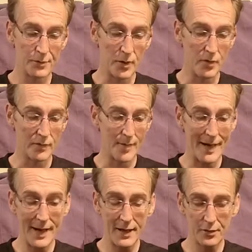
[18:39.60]
This went over
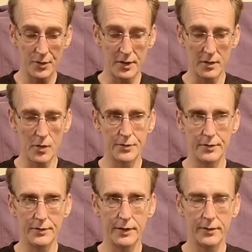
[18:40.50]
my hat, which I
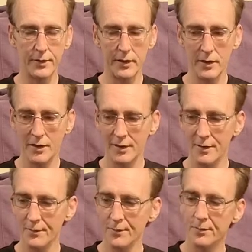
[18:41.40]
lost on day 3
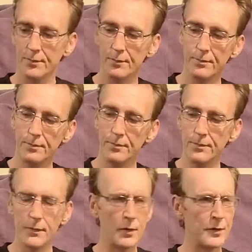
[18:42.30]

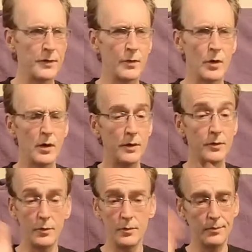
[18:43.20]
or day 4, I
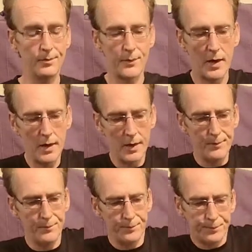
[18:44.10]
don't
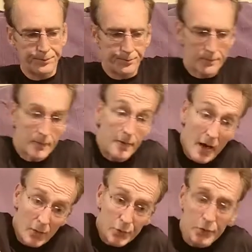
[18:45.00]
know.
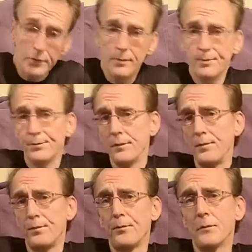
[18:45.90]
The hat was good.
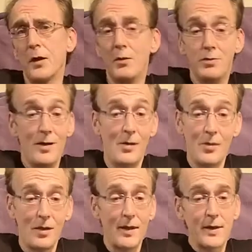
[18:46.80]

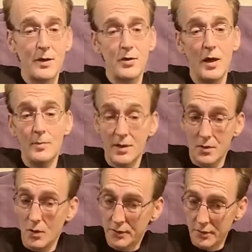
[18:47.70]
I'll link it in chat
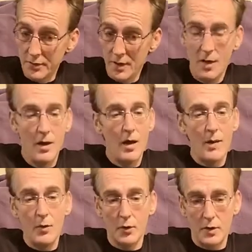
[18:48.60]
because it was good.
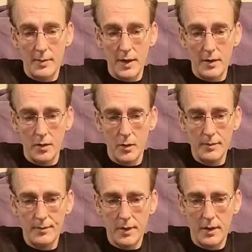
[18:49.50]
I'm not going to buy another
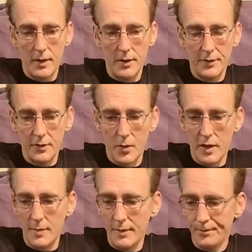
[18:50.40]
one. I'll tell you
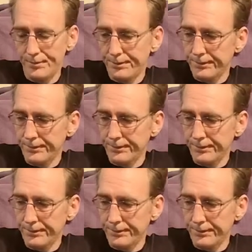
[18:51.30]
why in a minute.